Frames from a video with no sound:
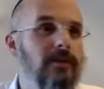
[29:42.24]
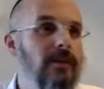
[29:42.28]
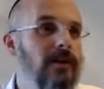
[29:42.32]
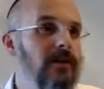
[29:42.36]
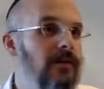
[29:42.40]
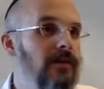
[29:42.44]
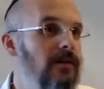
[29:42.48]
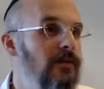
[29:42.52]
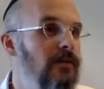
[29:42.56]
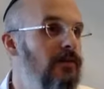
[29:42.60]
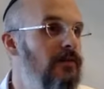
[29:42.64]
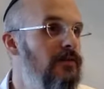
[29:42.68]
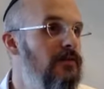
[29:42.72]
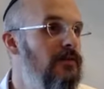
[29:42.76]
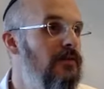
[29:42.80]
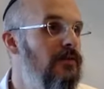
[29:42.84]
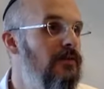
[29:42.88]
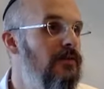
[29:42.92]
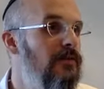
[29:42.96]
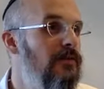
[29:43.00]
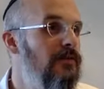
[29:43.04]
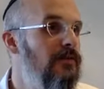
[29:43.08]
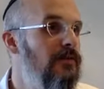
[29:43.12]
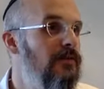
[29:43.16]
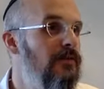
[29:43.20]
don't know who's
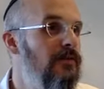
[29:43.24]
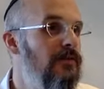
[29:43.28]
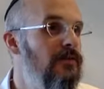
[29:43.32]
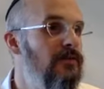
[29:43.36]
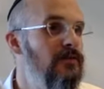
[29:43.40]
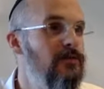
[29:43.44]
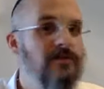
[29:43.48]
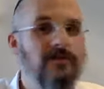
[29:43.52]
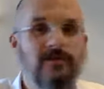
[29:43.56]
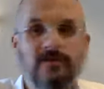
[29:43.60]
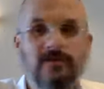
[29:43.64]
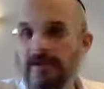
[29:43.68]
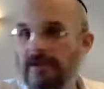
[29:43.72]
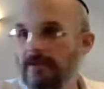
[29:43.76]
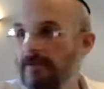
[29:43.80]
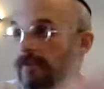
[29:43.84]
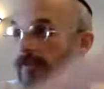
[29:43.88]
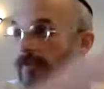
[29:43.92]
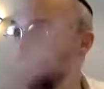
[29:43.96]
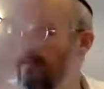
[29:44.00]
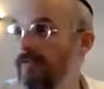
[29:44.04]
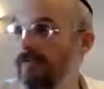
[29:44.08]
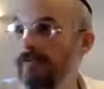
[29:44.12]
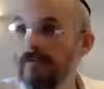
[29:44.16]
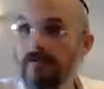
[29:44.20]
your who's your
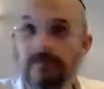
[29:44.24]
hero.